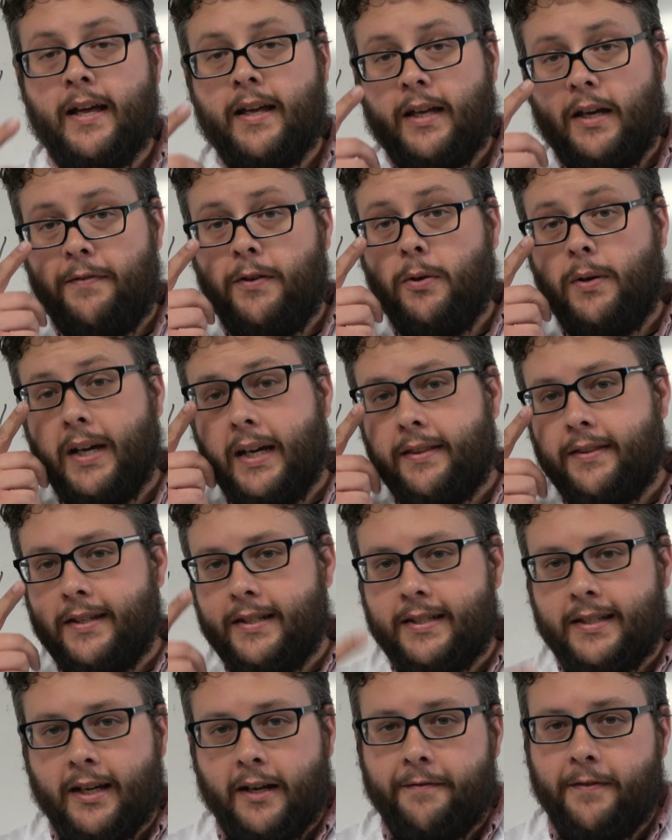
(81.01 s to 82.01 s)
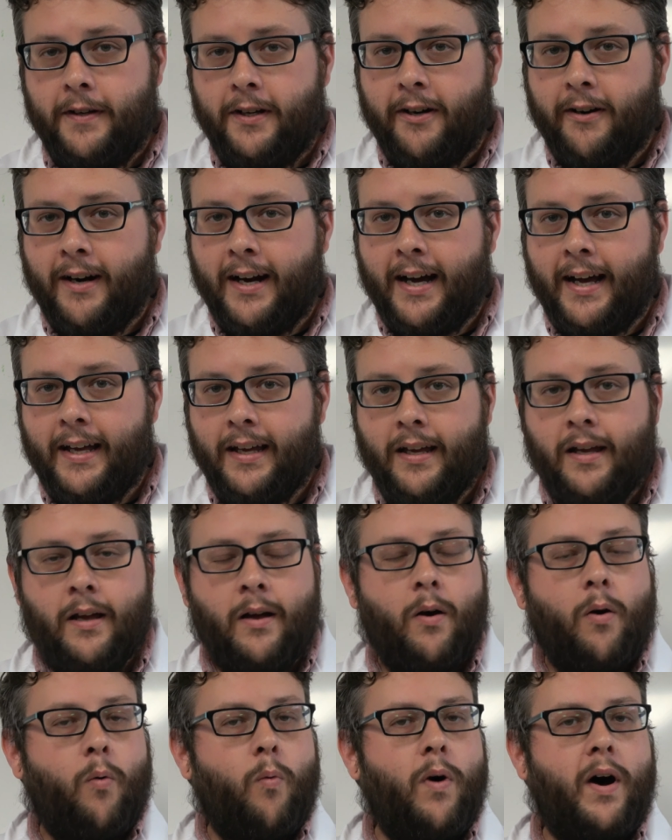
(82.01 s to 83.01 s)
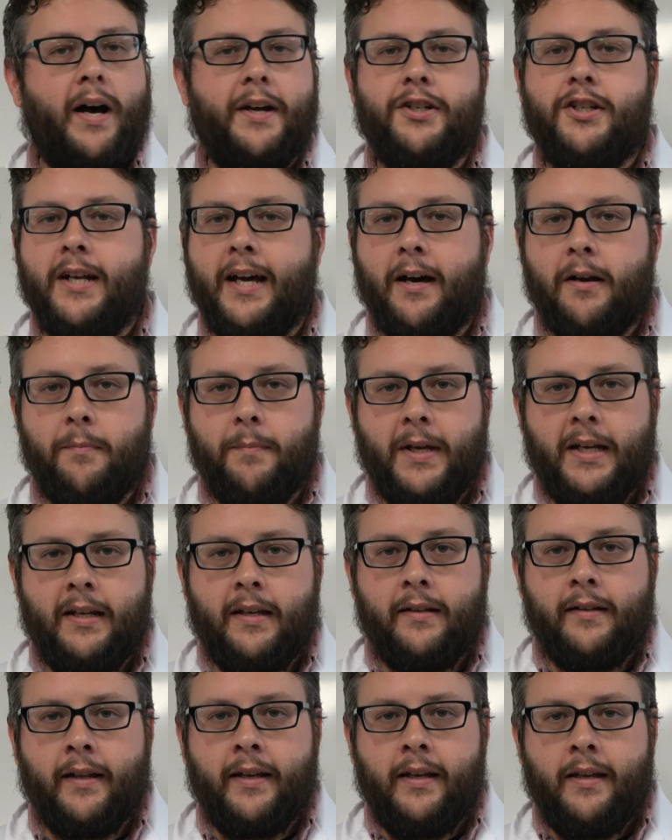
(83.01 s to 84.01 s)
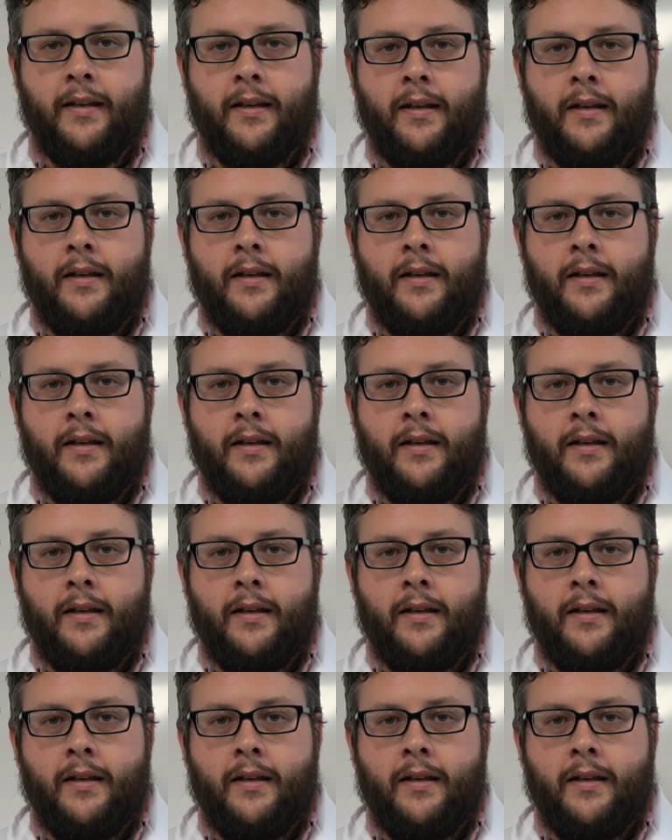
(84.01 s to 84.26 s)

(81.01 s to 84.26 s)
If you get this stuff in your eye, wash it out immediately.